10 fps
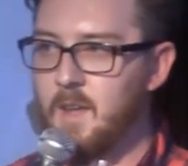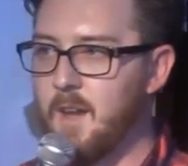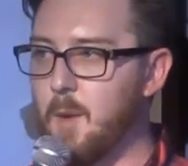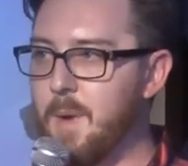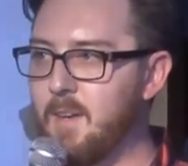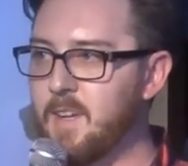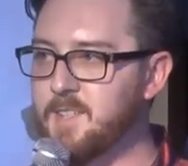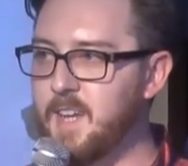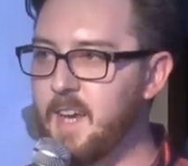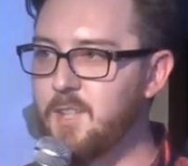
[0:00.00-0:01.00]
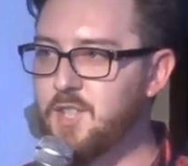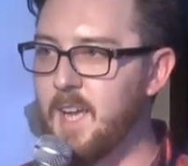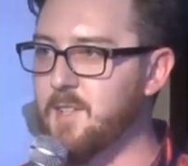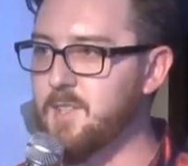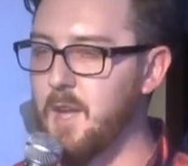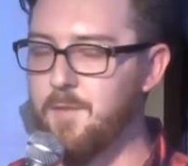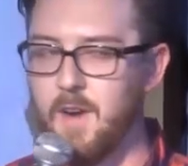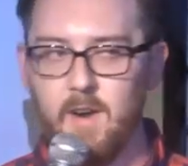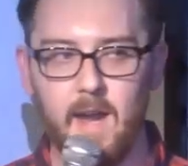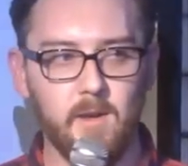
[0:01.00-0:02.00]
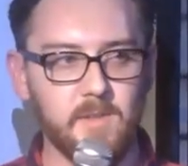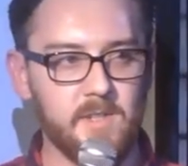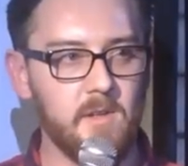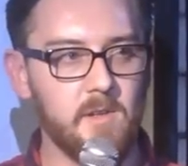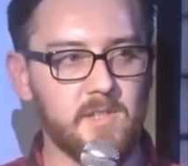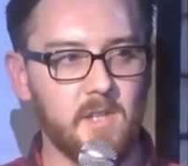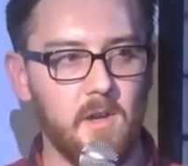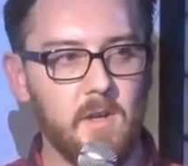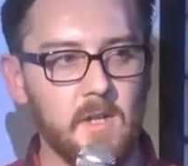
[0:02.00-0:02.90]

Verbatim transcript: apparently DHL is sniffing around, you know, so...